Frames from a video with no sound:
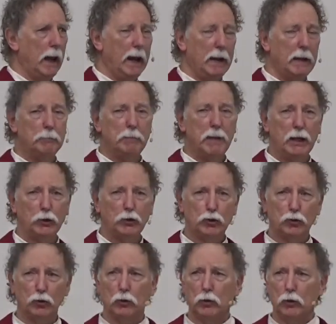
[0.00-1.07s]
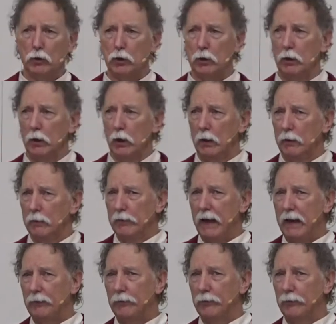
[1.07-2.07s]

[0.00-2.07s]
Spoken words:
and make sure that